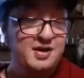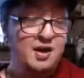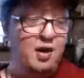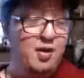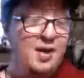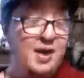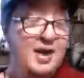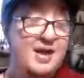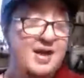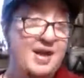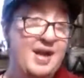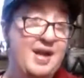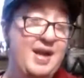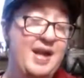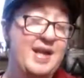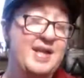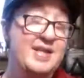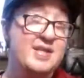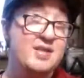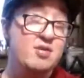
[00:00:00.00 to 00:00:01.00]
know, and
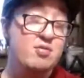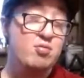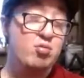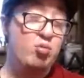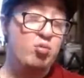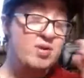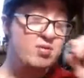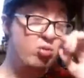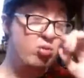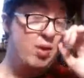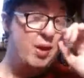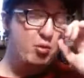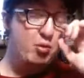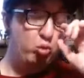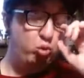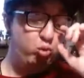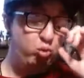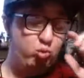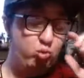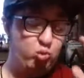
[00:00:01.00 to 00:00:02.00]
it's what's really
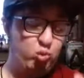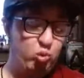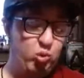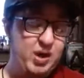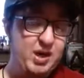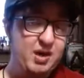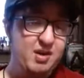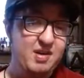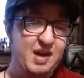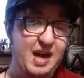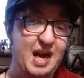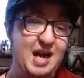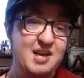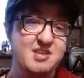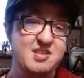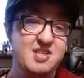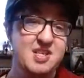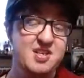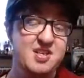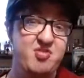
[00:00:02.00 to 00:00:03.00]
weird. I
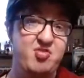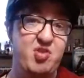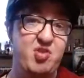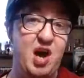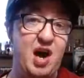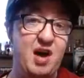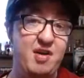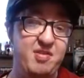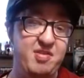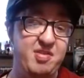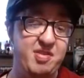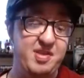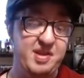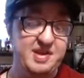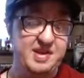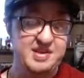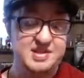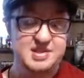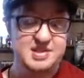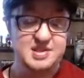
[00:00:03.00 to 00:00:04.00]
just thought of
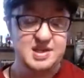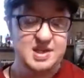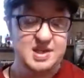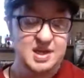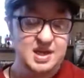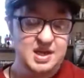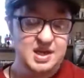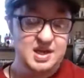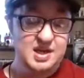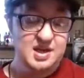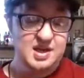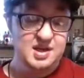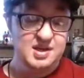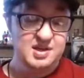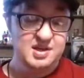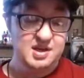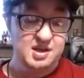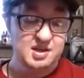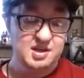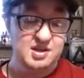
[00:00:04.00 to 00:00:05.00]
this.
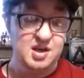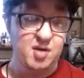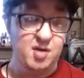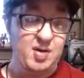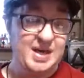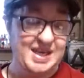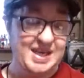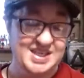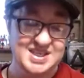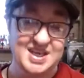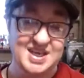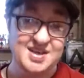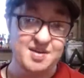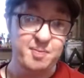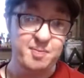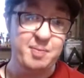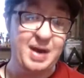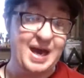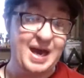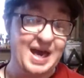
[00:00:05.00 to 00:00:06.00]
You know, like I said in the
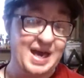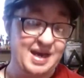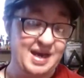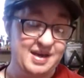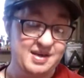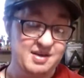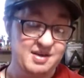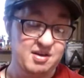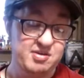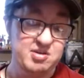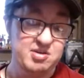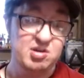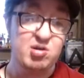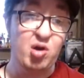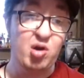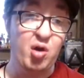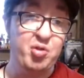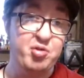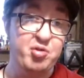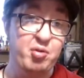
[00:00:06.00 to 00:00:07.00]
back, you
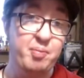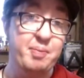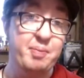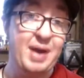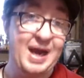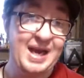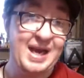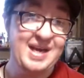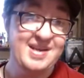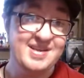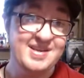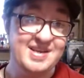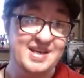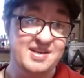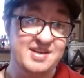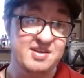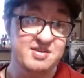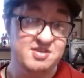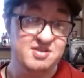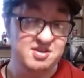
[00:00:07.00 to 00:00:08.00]
go through painting
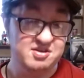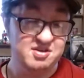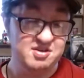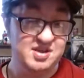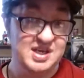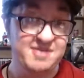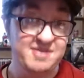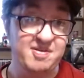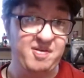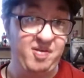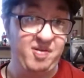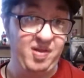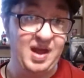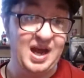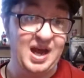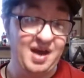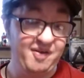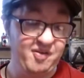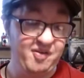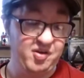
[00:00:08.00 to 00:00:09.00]
to different
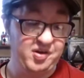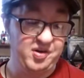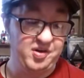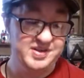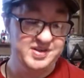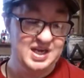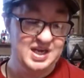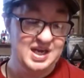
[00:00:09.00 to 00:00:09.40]
levels,